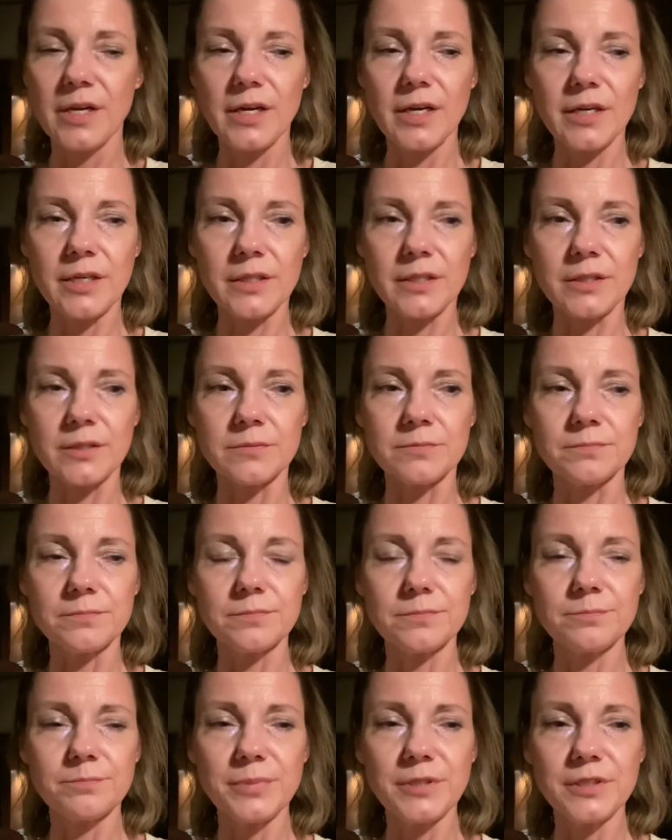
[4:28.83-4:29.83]
um,
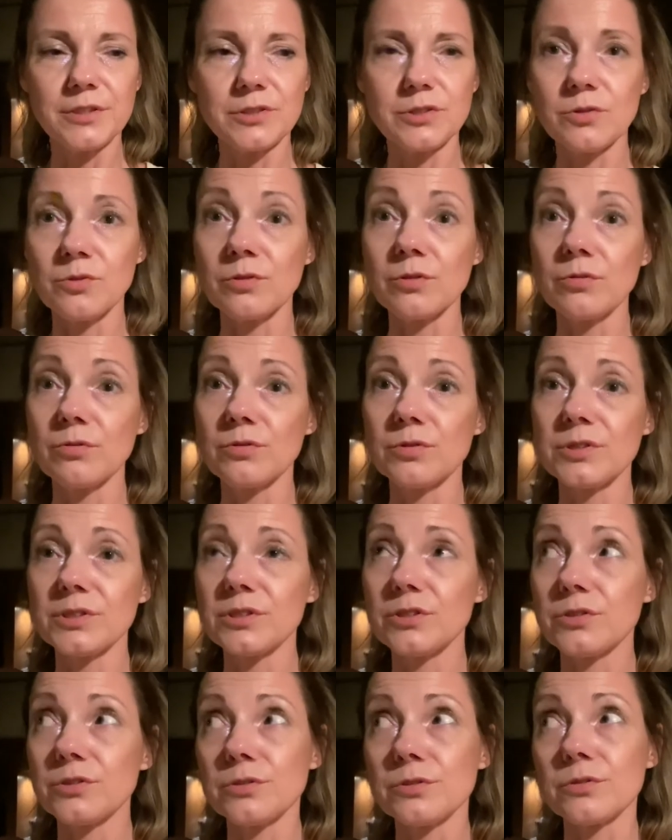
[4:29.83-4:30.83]
being so close
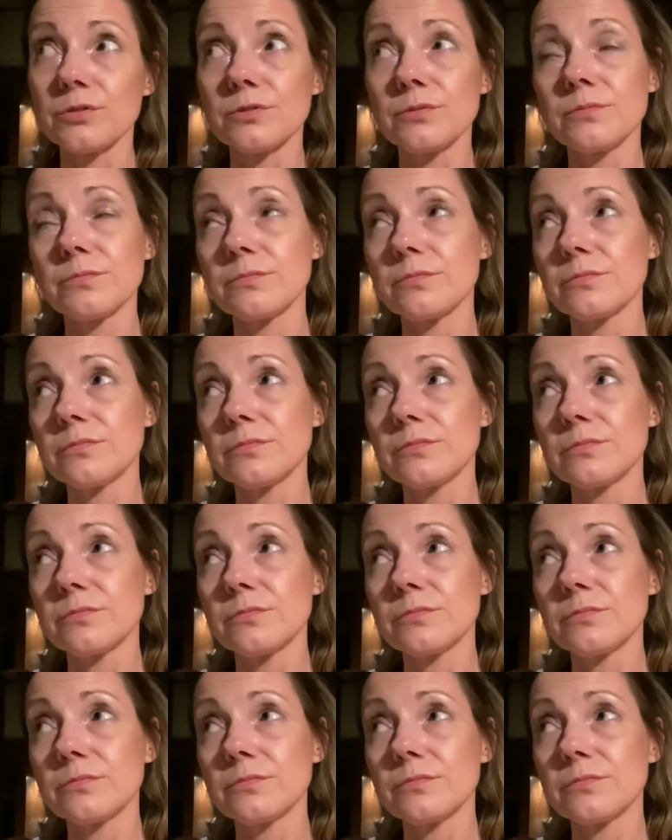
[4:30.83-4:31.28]
to,